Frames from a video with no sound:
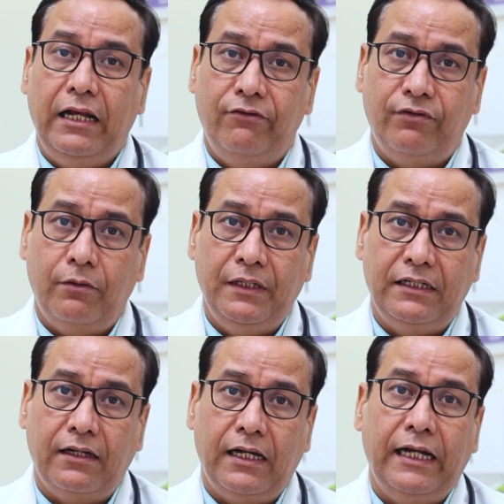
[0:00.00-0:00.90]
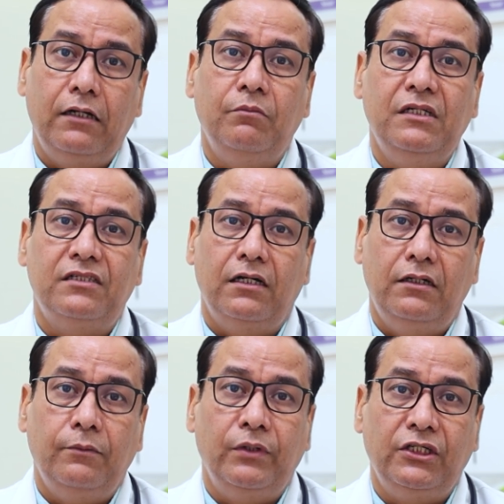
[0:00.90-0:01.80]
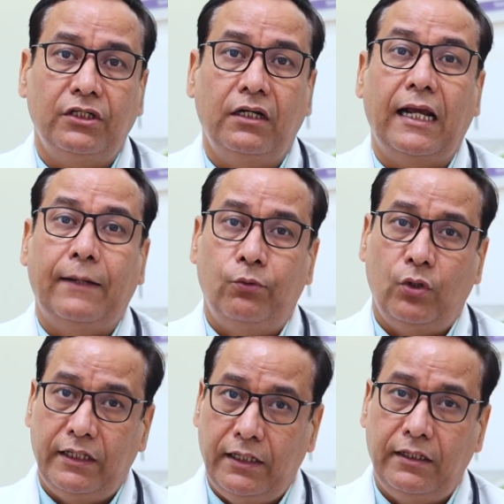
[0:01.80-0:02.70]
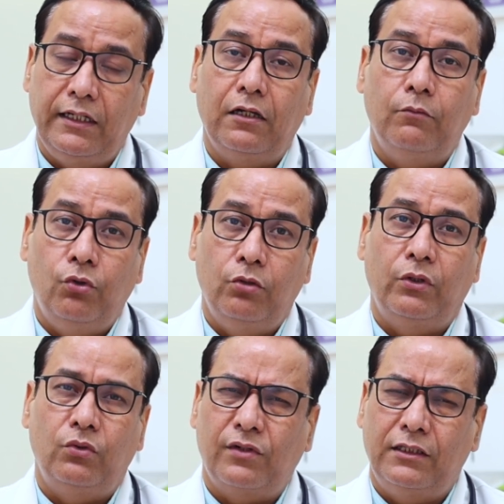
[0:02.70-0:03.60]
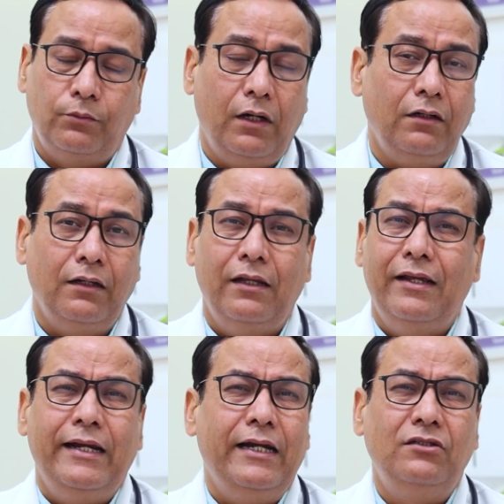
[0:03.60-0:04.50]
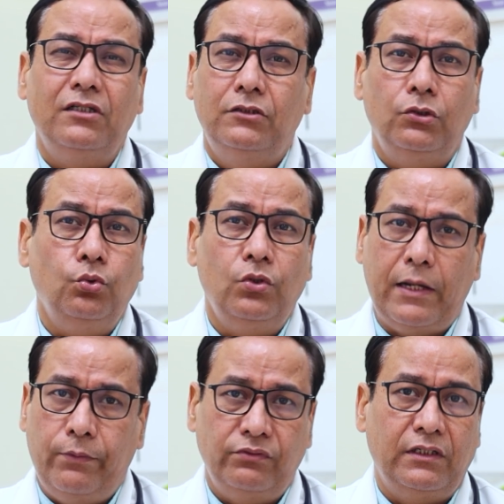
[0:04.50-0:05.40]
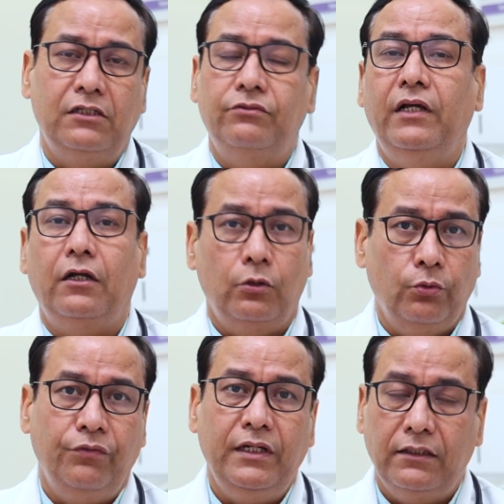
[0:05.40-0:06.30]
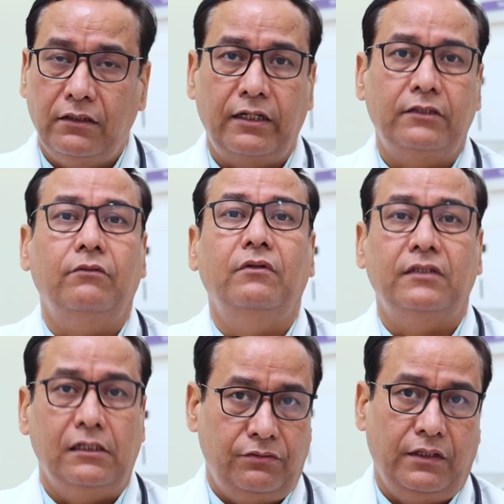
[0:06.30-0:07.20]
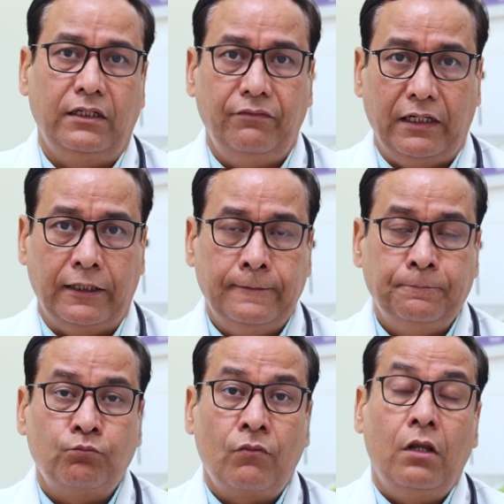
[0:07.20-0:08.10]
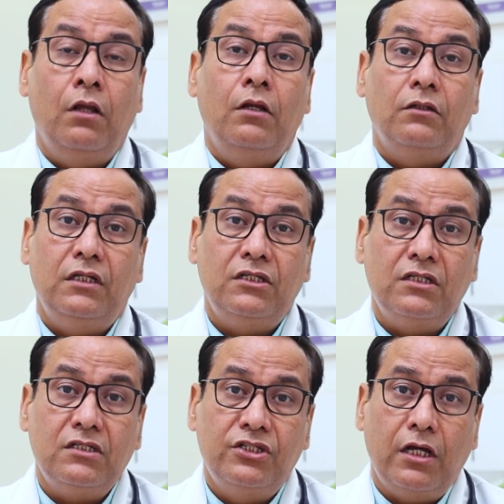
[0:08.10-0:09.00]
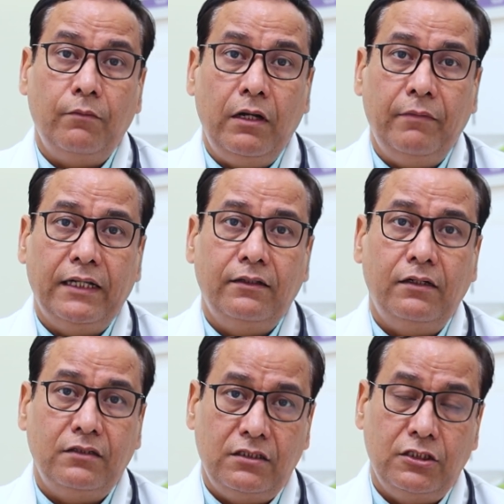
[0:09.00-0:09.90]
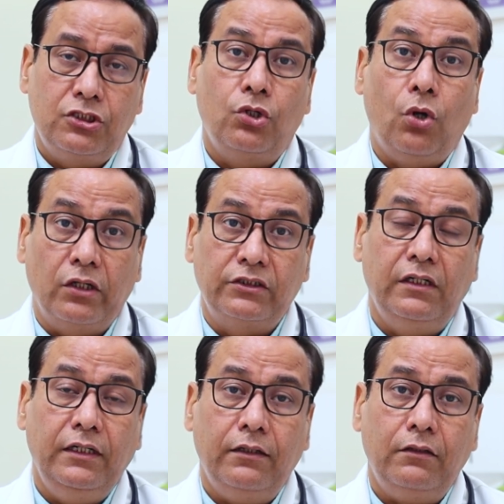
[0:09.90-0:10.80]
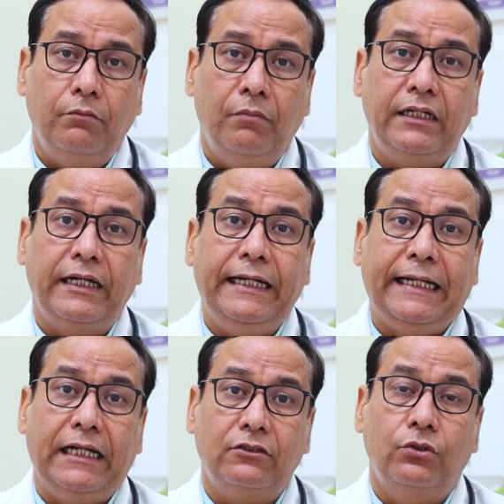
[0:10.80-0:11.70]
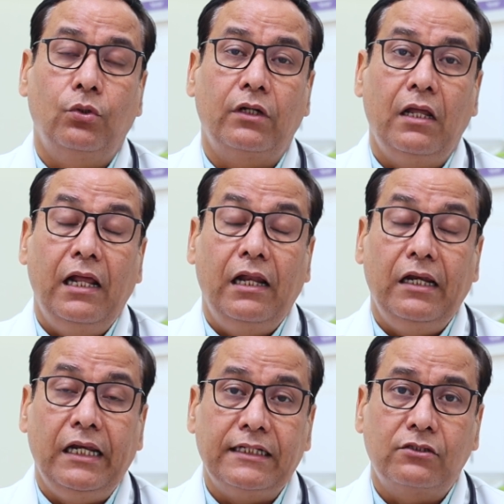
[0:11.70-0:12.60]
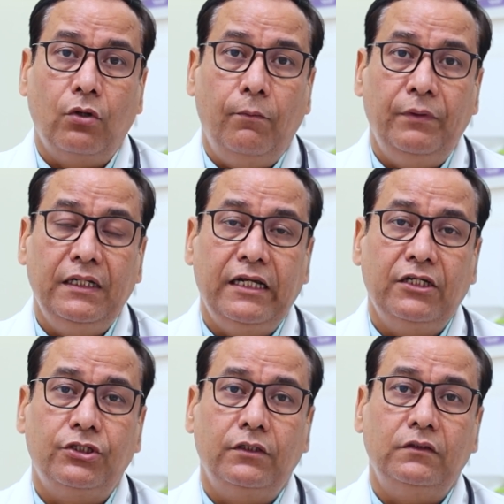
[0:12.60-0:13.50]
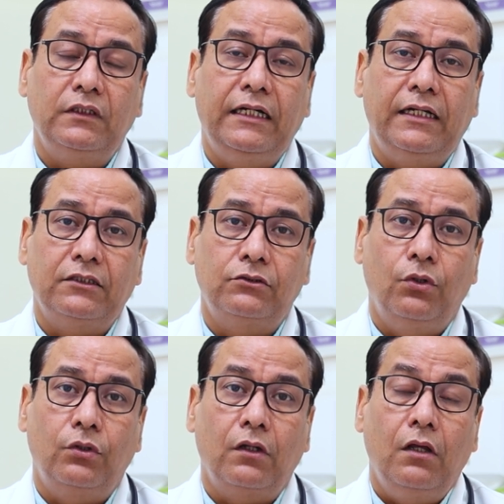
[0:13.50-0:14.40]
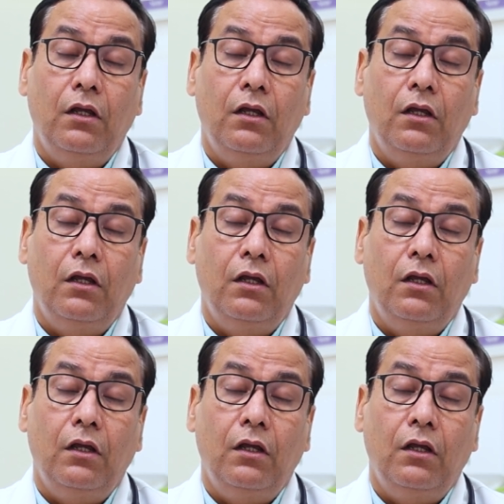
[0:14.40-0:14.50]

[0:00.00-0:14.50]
alpha, beta and B cell depletion haploidentical bone marrow transplant. It's just the two type of cells we are removing and the rest of the cells we are giving. This is German method. This is costlier, but it has got less complications. It has got